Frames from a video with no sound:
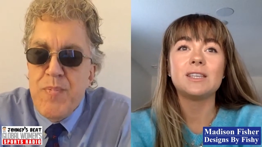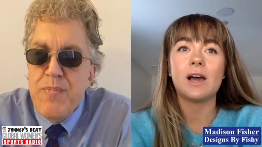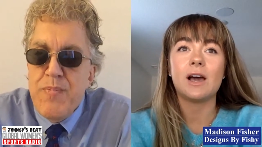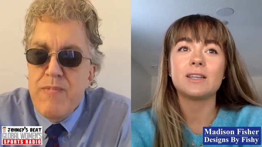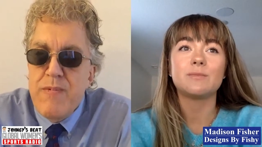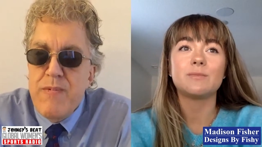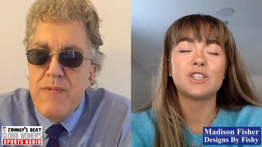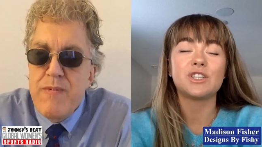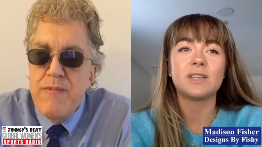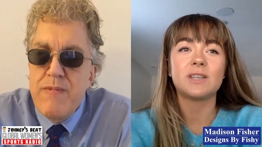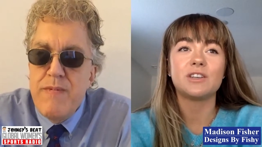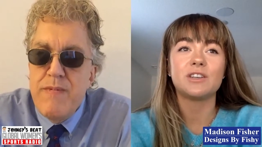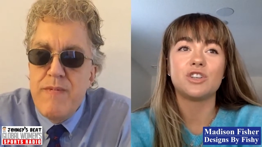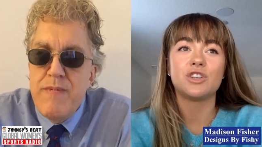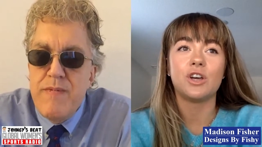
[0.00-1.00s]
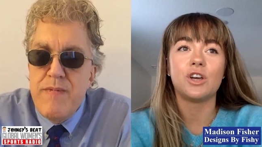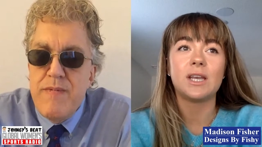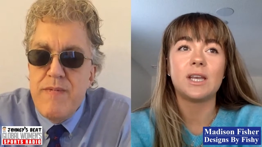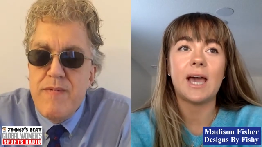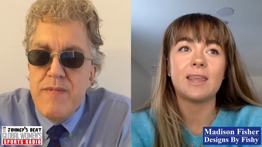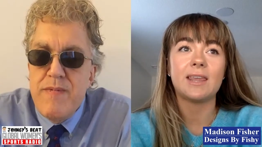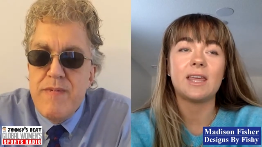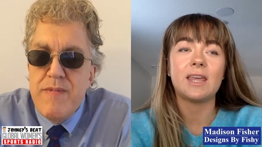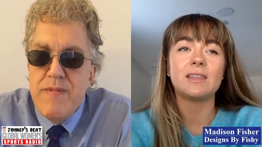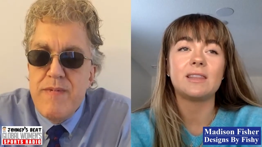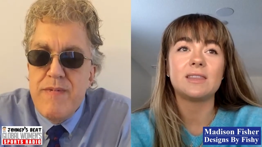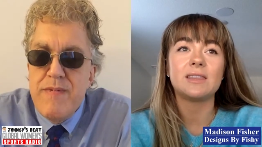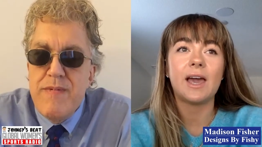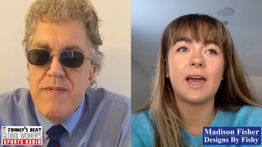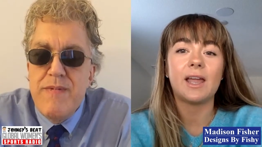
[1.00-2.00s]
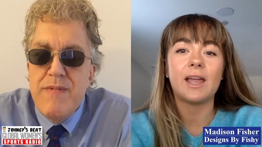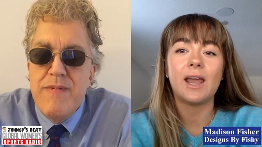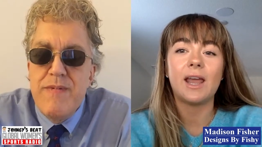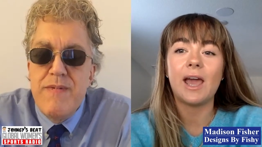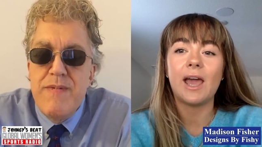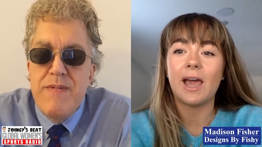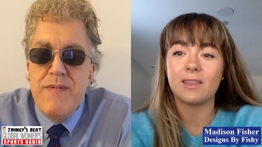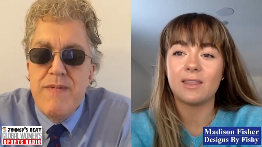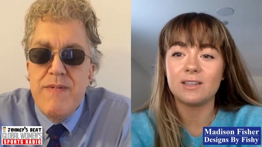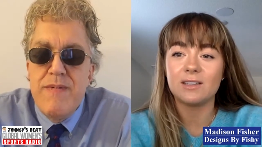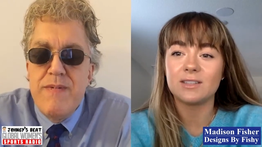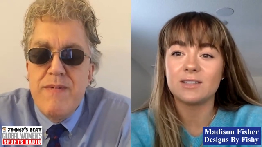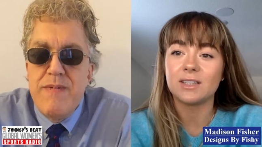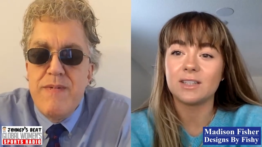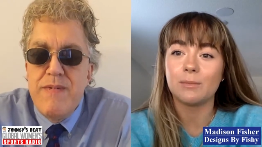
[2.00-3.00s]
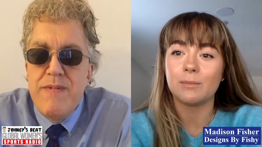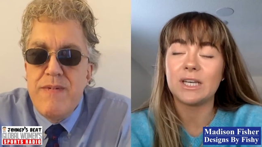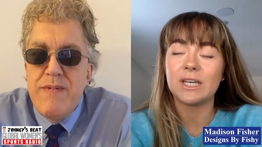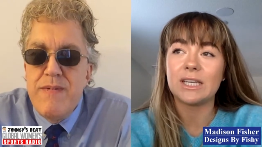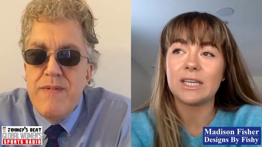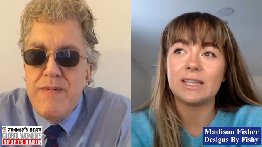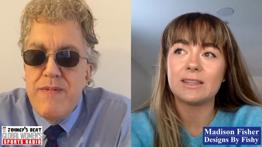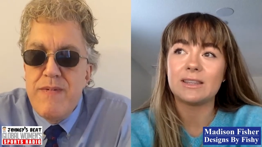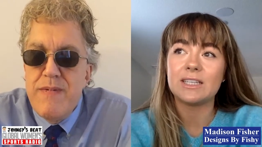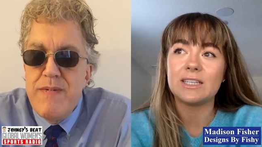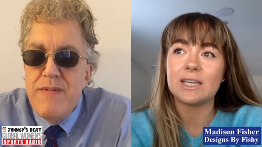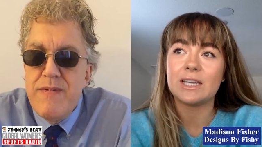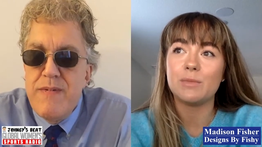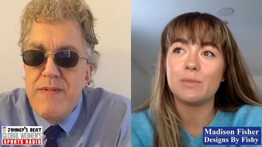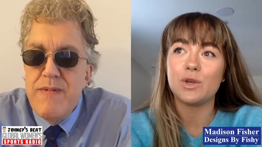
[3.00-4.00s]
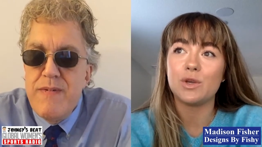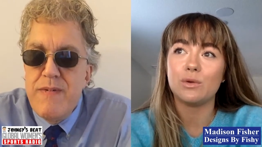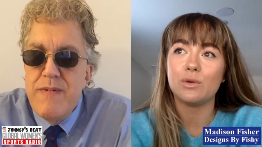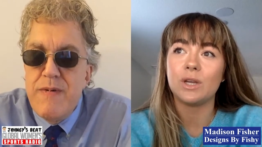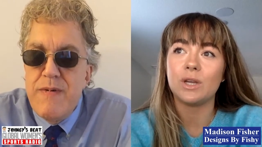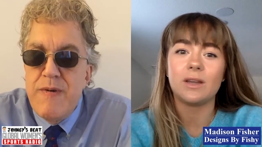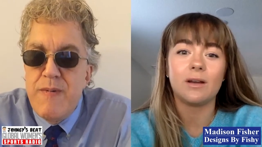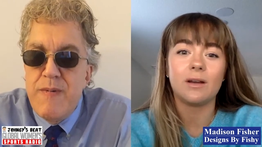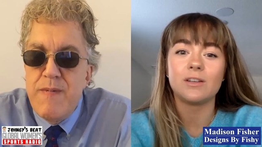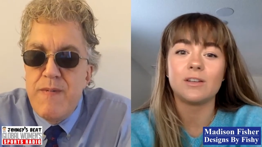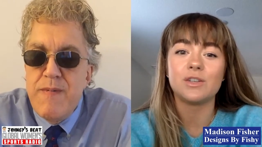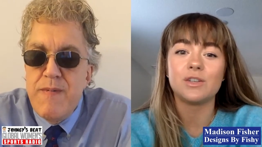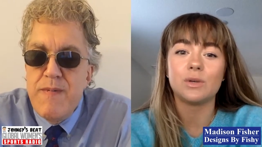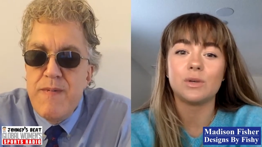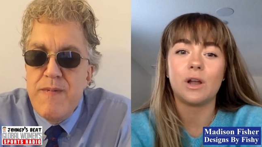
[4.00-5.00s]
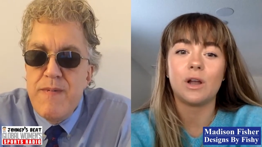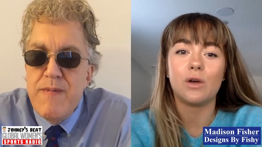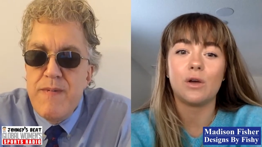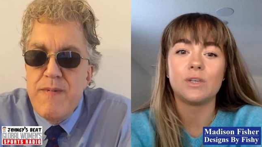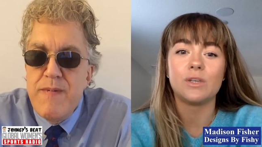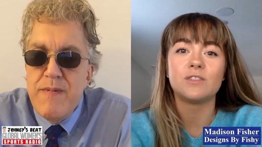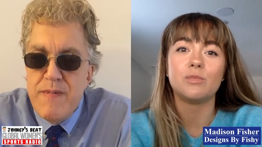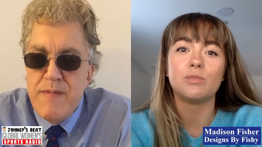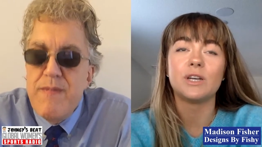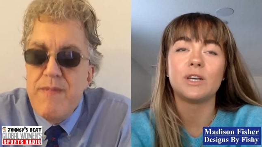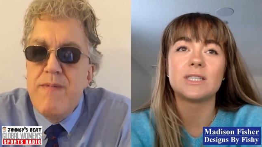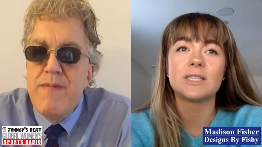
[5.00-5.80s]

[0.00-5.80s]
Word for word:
Speaker 1: not as much as I should. I think that Athletes Unlimited that they debuted a year or two ago is super